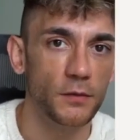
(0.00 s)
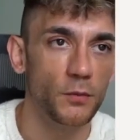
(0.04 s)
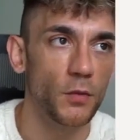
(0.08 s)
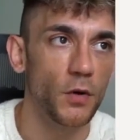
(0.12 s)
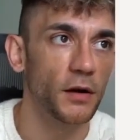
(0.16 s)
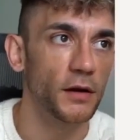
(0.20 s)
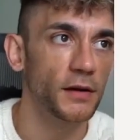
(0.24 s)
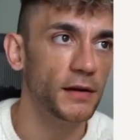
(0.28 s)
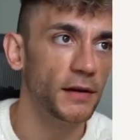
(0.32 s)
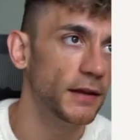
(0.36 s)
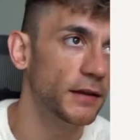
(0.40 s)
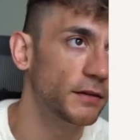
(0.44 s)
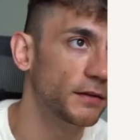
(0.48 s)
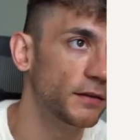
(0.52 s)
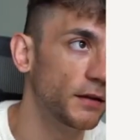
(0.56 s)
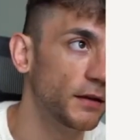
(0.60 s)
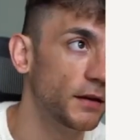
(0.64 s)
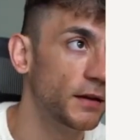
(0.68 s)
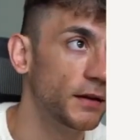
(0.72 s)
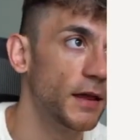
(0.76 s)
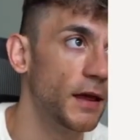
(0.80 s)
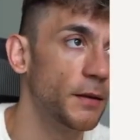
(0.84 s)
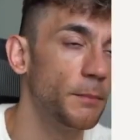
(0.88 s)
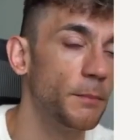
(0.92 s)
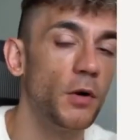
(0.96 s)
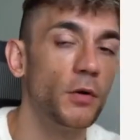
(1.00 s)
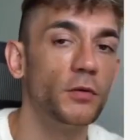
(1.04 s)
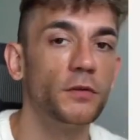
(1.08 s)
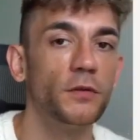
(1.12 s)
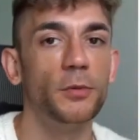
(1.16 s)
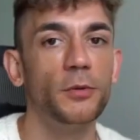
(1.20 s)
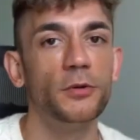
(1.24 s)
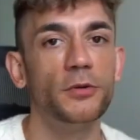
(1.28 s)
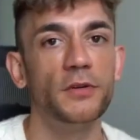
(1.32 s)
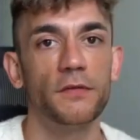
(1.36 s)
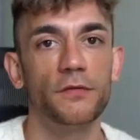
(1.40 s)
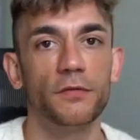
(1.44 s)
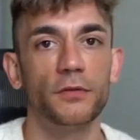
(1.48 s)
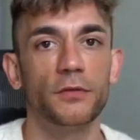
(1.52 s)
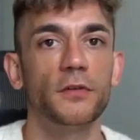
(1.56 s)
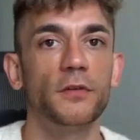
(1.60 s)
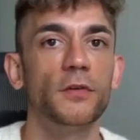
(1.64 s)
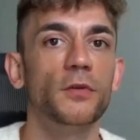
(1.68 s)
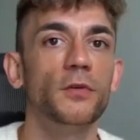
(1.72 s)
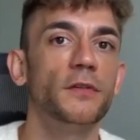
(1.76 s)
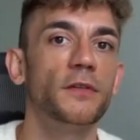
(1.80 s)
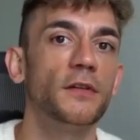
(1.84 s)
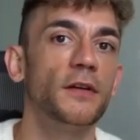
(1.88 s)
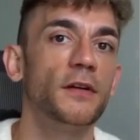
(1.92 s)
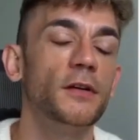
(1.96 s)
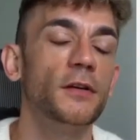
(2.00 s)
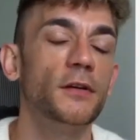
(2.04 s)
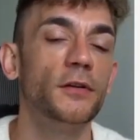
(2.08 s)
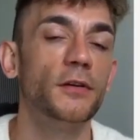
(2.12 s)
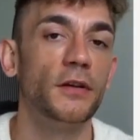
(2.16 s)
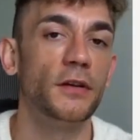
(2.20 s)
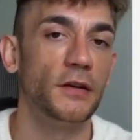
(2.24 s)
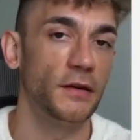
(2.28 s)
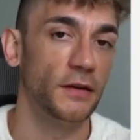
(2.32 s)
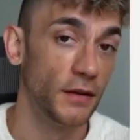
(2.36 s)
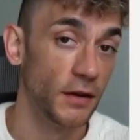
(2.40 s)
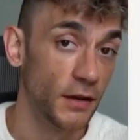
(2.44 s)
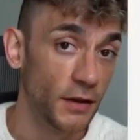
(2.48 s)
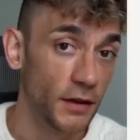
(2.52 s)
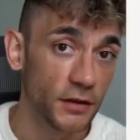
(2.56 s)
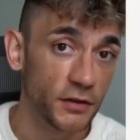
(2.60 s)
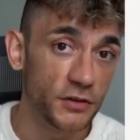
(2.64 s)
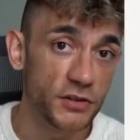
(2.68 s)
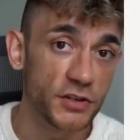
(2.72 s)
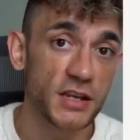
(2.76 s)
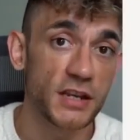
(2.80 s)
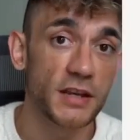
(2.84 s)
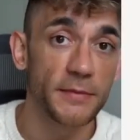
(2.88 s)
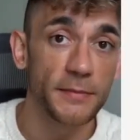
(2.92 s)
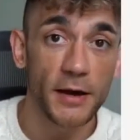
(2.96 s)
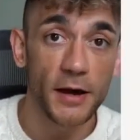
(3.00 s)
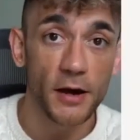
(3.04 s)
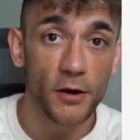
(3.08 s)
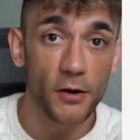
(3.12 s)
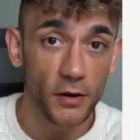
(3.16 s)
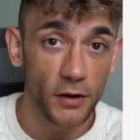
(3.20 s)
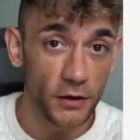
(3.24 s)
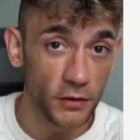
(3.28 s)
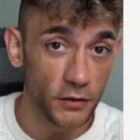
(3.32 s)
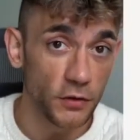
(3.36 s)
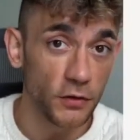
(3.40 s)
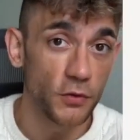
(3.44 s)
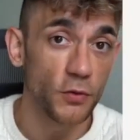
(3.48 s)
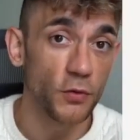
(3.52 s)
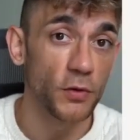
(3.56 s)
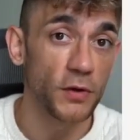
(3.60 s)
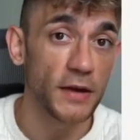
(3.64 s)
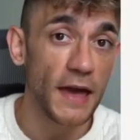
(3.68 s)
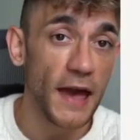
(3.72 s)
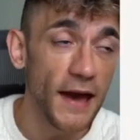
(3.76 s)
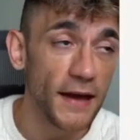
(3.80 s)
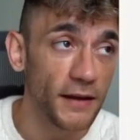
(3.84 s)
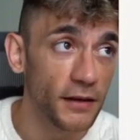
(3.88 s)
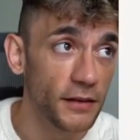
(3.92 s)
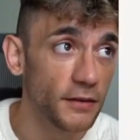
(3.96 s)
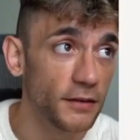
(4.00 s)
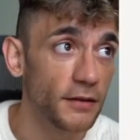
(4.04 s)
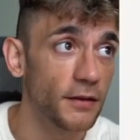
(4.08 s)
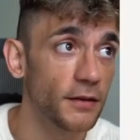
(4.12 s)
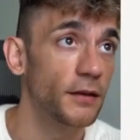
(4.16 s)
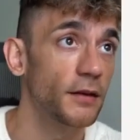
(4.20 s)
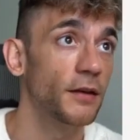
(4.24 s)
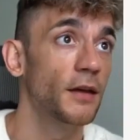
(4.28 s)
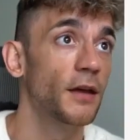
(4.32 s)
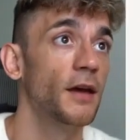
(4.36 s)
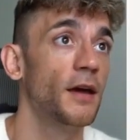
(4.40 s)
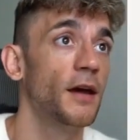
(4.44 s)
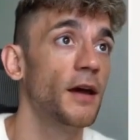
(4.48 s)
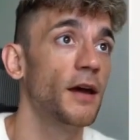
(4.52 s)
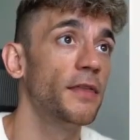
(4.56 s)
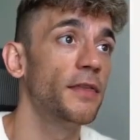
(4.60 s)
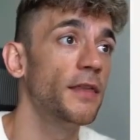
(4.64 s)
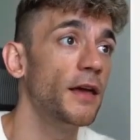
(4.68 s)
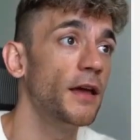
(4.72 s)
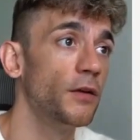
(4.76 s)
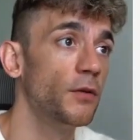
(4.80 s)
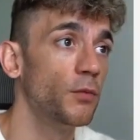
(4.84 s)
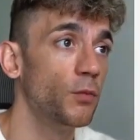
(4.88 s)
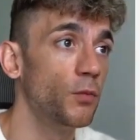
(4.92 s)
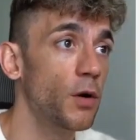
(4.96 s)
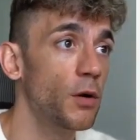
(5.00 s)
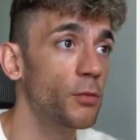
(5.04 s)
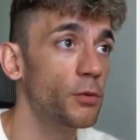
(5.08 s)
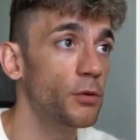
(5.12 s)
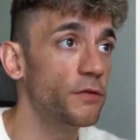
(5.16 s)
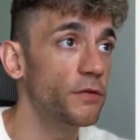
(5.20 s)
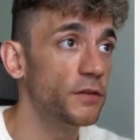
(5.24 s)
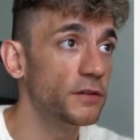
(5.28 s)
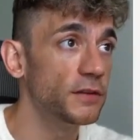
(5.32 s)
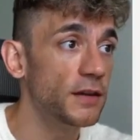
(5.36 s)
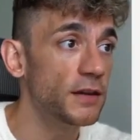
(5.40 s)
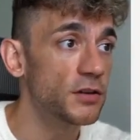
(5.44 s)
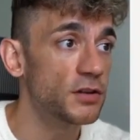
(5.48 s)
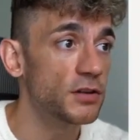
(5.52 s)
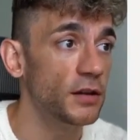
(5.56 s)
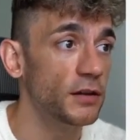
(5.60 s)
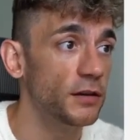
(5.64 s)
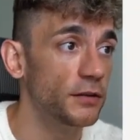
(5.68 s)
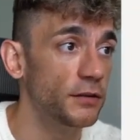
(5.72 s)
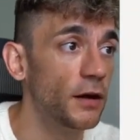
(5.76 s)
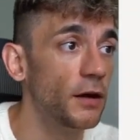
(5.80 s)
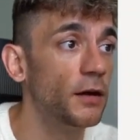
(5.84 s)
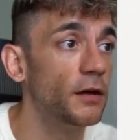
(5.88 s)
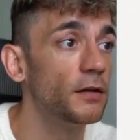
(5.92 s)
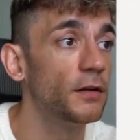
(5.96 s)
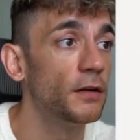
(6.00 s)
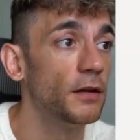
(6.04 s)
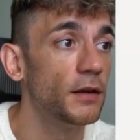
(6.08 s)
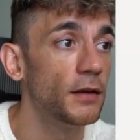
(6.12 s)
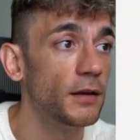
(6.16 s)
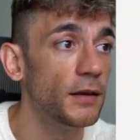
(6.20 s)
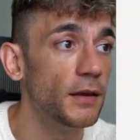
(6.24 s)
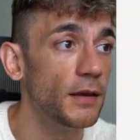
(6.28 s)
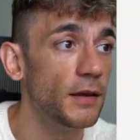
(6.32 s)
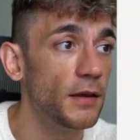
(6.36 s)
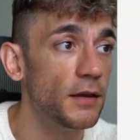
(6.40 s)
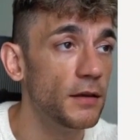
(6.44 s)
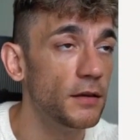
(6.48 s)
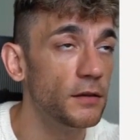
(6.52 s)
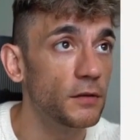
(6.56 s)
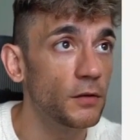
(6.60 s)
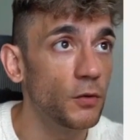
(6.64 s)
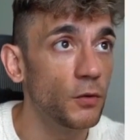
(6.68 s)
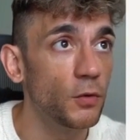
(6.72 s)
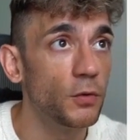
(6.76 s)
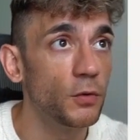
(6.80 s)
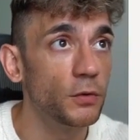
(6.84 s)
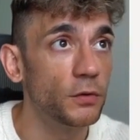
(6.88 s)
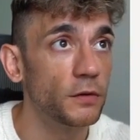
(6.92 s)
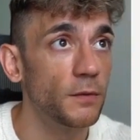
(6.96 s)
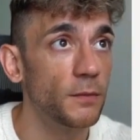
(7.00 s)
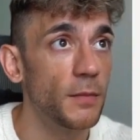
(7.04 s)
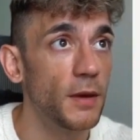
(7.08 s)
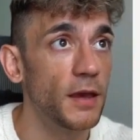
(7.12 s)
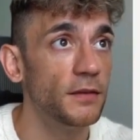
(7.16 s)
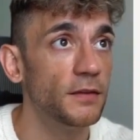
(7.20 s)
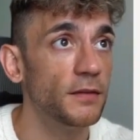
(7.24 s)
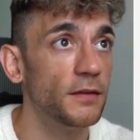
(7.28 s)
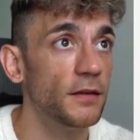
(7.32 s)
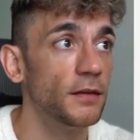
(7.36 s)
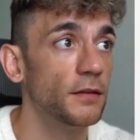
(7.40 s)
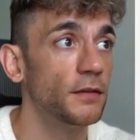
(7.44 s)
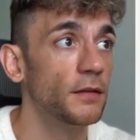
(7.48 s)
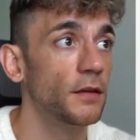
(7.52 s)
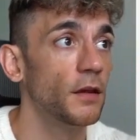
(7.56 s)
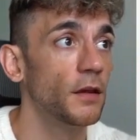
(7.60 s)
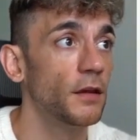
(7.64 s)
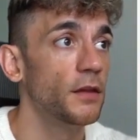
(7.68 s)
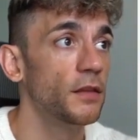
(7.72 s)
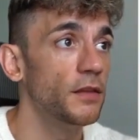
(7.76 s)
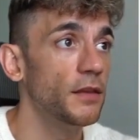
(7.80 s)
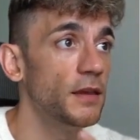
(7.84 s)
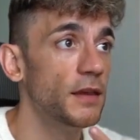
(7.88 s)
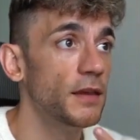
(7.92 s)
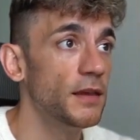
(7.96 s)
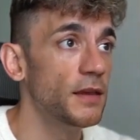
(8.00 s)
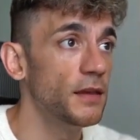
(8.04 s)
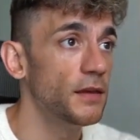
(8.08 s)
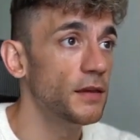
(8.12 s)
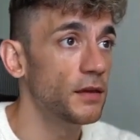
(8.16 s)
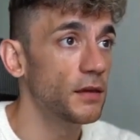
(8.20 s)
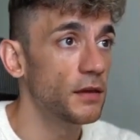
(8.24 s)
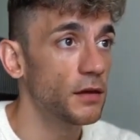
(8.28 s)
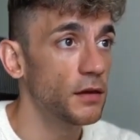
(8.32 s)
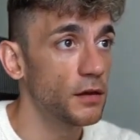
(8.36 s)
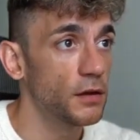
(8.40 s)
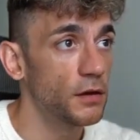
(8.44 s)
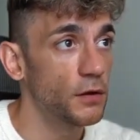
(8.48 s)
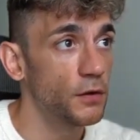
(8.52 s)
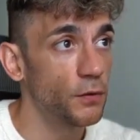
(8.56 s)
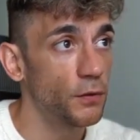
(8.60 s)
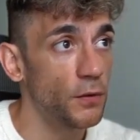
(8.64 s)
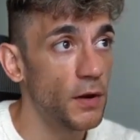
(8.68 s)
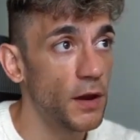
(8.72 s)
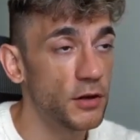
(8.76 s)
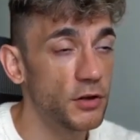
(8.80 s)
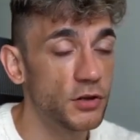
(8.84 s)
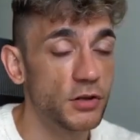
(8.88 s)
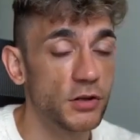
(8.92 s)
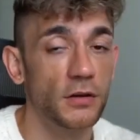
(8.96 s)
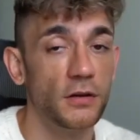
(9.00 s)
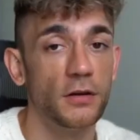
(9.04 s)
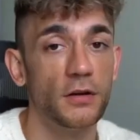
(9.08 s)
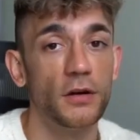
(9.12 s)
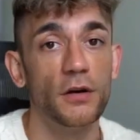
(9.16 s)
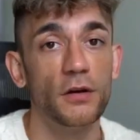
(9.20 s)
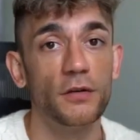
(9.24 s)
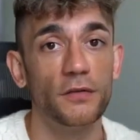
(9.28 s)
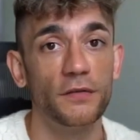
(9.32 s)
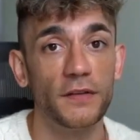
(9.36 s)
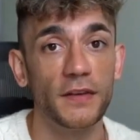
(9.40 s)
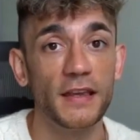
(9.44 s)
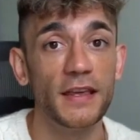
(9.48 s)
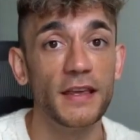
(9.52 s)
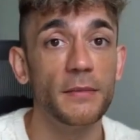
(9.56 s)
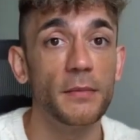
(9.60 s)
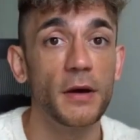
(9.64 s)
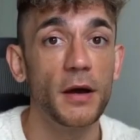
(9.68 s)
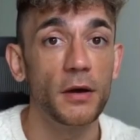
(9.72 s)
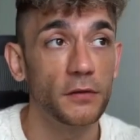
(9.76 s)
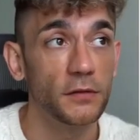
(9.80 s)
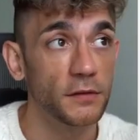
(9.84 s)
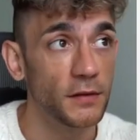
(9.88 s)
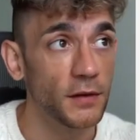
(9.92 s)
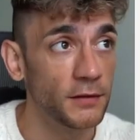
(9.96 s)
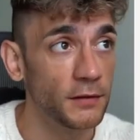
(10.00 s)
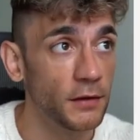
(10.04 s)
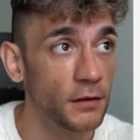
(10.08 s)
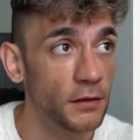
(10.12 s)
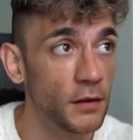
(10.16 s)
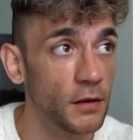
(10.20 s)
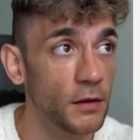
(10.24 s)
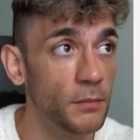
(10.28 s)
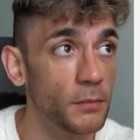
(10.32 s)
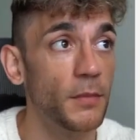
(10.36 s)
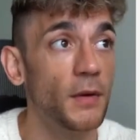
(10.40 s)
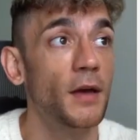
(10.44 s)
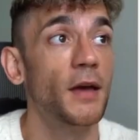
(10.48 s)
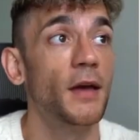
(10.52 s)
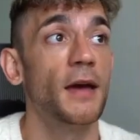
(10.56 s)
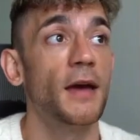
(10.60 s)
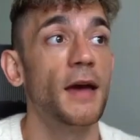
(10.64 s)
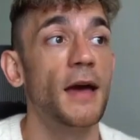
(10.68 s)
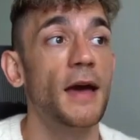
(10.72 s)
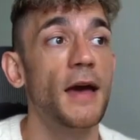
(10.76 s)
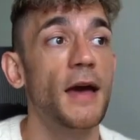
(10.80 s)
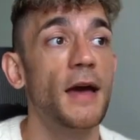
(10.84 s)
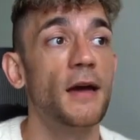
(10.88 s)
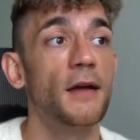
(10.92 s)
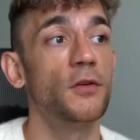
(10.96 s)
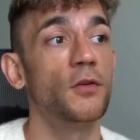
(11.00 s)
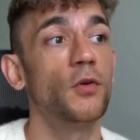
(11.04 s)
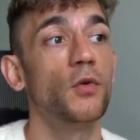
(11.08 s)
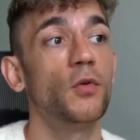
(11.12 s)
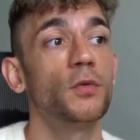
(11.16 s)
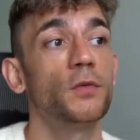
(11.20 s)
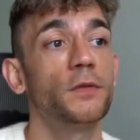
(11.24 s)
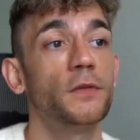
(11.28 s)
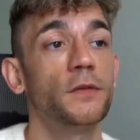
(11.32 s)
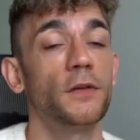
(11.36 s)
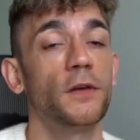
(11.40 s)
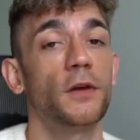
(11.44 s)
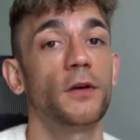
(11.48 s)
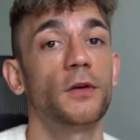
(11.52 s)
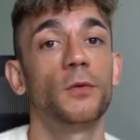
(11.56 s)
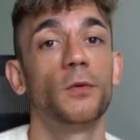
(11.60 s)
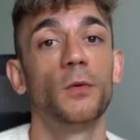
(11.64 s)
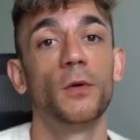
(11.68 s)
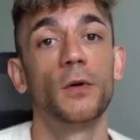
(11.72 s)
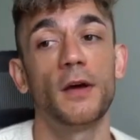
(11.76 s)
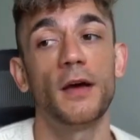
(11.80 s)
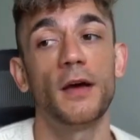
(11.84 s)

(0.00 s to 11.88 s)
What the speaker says: in one click, to connect multiple different tools, including Gmail and Google Calendar. And then what we've additionally done is automated the creation of emails, sending them, and also